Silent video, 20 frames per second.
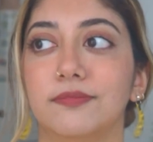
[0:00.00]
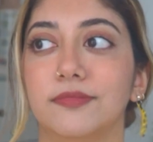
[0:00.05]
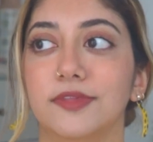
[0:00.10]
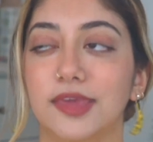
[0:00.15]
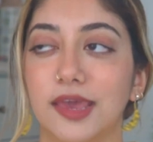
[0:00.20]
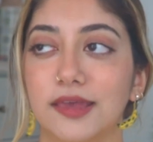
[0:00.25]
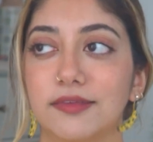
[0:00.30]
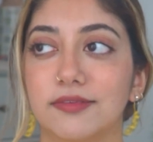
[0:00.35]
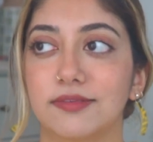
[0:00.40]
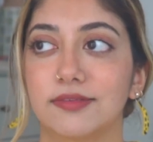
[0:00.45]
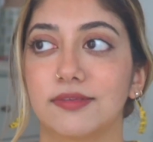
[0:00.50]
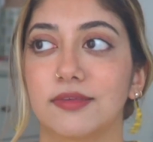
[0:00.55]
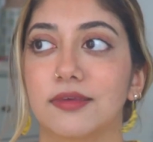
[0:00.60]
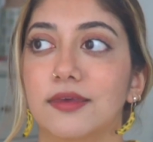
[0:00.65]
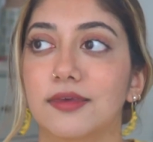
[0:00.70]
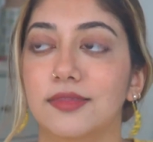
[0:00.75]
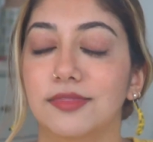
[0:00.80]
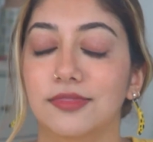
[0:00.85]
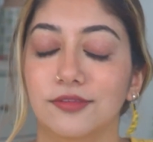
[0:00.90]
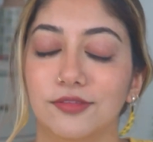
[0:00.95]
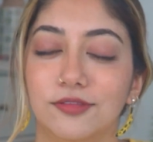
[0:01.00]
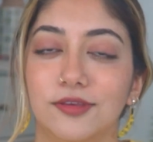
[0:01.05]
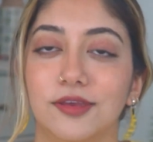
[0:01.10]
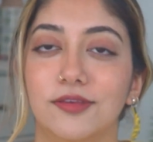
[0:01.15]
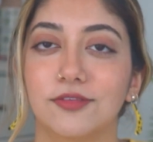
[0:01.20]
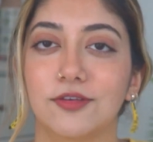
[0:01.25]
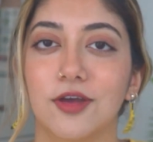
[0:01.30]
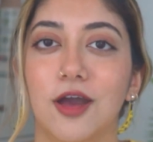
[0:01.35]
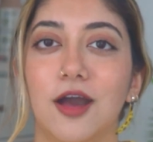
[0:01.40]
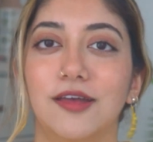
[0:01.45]
Yes, this
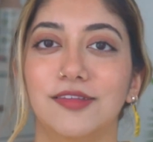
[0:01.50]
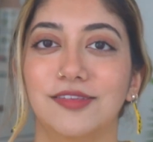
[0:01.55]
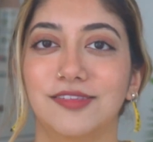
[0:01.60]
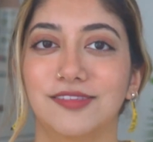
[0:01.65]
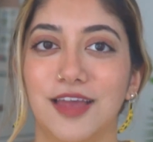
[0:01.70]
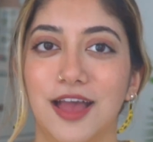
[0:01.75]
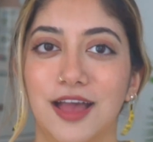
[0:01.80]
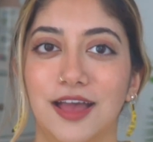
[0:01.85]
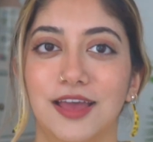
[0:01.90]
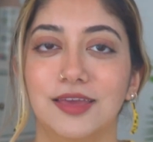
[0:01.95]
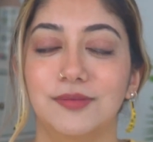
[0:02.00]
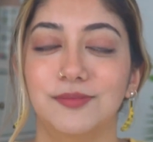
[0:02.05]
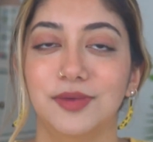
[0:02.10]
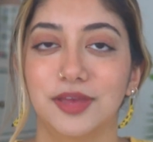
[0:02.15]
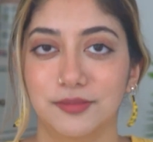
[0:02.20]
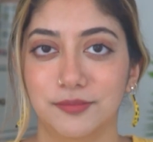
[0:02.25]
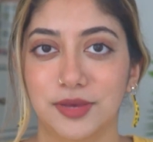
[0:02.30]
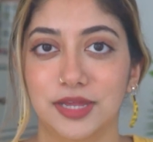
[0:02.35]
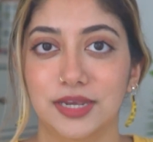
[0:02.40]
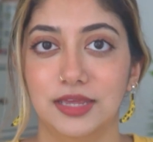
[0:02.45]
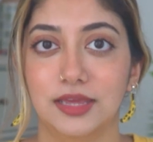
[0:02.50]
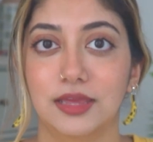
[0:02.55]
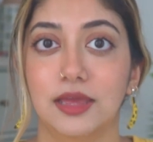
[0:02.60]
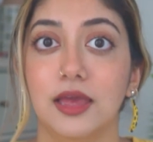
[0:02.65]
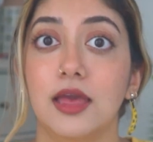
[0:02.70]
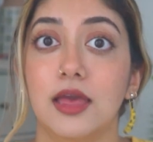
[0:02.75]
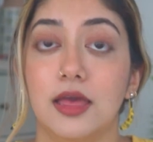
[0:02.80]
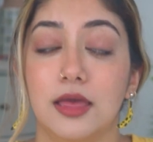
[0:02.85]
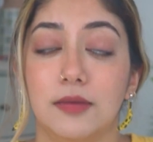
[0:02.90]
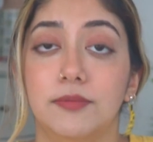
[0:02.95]
does cost time and money,
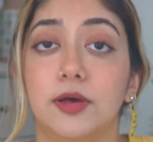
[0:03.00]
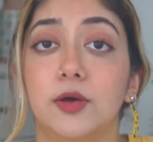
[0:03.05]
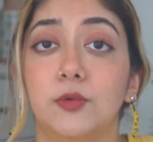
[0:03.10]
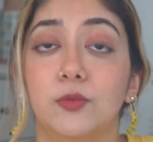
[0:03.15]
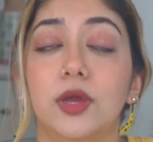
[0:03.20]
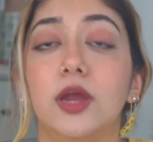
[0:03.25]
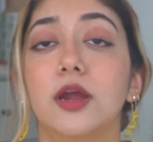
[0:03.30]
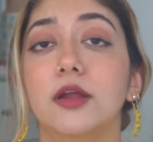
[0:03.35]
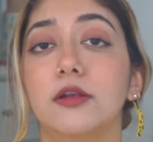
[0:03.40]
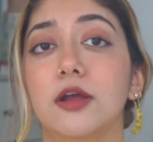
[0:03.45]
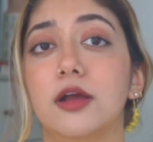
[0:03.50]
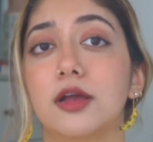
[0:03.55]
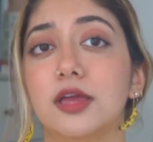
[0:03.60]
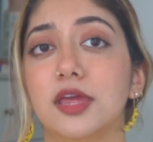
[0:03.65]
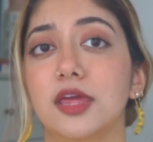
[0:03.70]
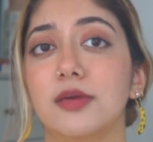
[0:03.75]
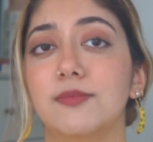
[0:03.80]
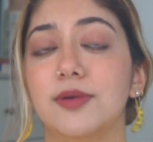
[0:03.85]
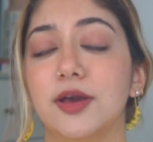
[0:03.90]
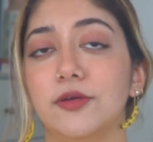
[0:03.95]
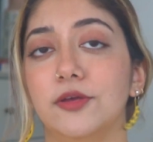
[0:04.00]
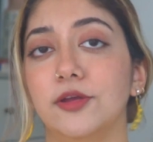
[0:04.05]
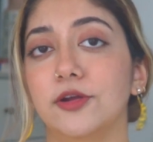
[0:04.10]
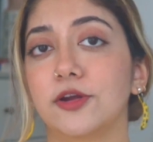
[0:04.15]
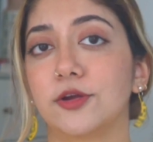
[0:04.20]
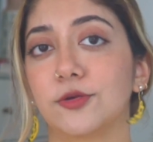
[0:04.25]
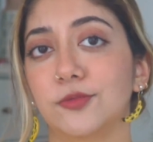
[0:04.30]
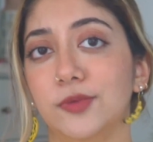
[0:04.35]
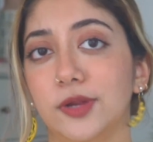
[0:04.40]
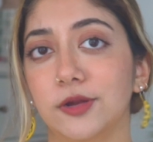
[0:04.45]
but we are talking about your
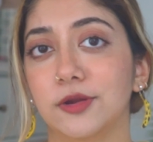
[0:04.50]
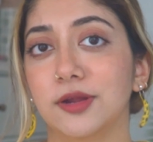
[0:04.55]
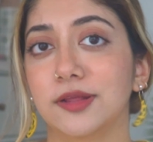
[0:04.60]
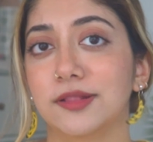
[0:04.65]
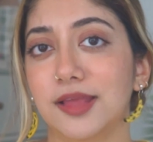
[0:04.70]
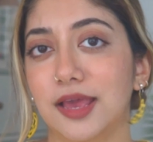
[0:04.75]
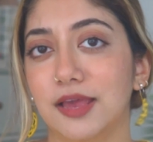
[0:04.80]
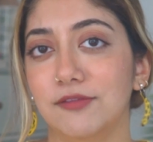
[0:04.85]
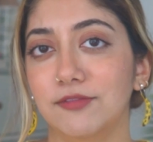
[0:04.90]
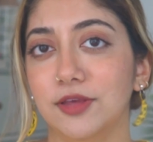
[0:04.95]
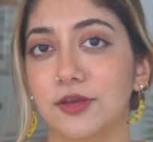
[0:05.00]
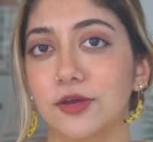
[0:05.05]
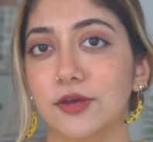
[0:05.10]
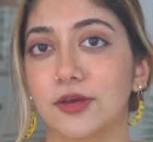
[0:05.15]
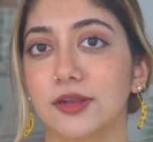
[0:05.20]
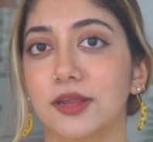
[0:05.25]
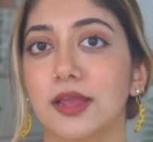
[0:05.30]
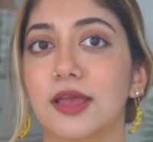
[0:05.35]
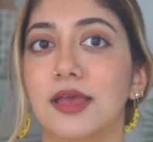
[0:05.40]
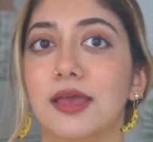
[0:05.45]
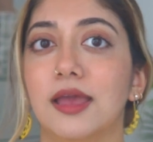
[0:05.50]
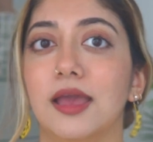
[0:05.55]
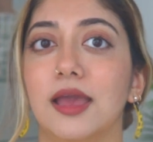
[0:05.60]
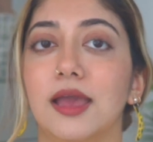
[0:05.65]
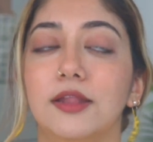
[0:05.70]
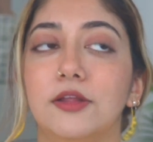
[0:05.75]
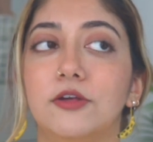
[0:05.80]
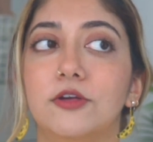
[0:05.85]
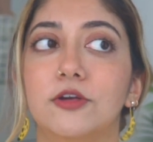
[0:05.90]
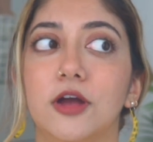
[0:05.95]
career and livelihood,
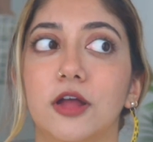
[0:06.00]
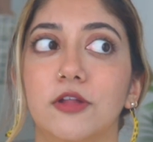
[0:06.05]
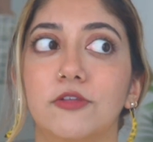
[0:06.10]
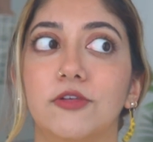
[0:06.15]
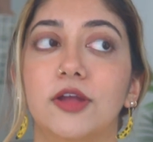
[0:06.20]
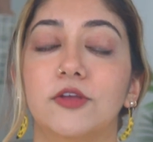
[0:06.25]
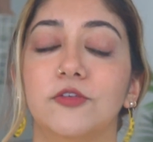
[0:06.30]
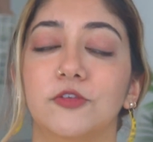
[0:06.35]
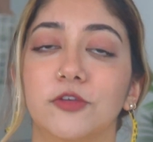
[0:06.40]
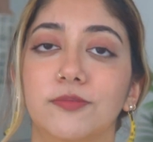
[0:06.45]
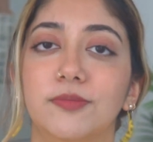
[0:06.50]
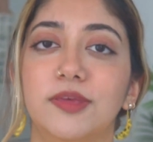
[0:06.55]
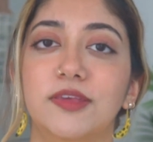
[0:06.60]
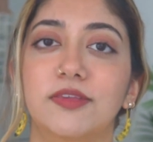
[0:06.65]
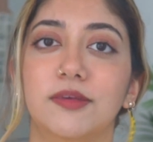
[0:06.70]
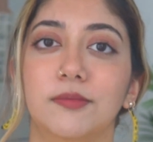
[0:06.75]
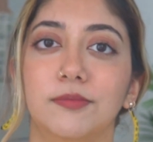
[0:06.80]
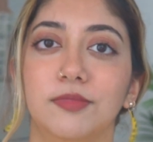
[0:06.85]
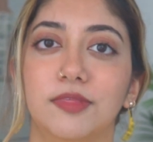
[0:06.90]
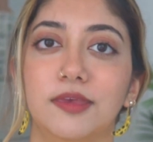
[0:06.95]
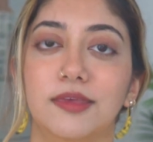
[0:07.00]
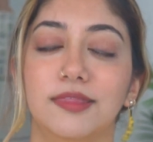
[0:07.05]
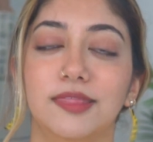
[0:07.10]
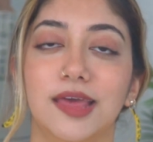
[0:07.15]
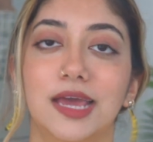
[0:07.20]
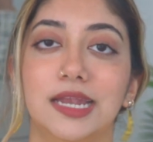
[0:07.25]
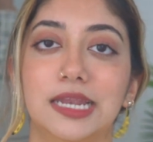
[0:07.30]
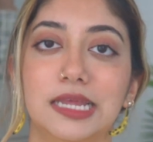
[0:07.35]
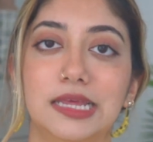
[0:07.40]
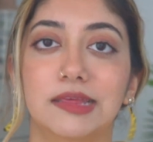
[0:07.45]
and your contract should be something
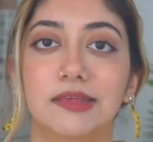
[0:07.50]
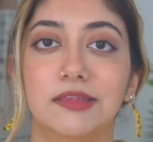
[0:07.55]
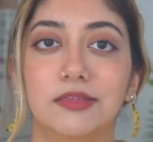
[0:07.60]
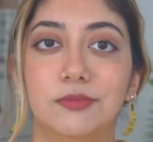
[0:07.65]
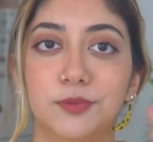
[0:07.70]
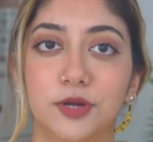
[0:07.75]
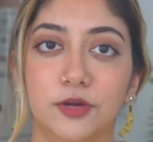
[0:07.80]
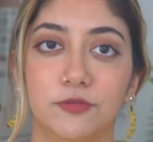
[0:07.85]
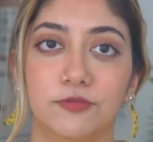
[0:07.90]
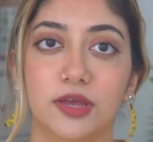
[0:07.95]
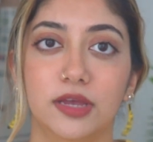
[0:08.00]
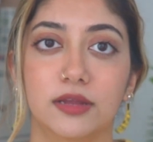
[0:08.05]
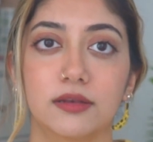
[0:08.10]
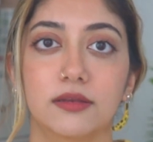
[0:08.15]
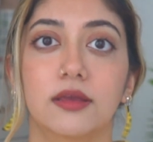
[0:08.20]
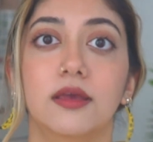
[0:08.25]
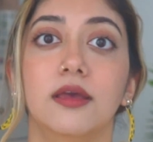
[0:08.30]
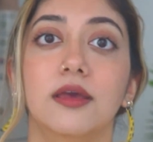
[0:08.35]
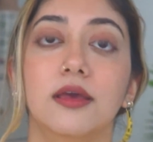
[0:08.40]
that is perfect.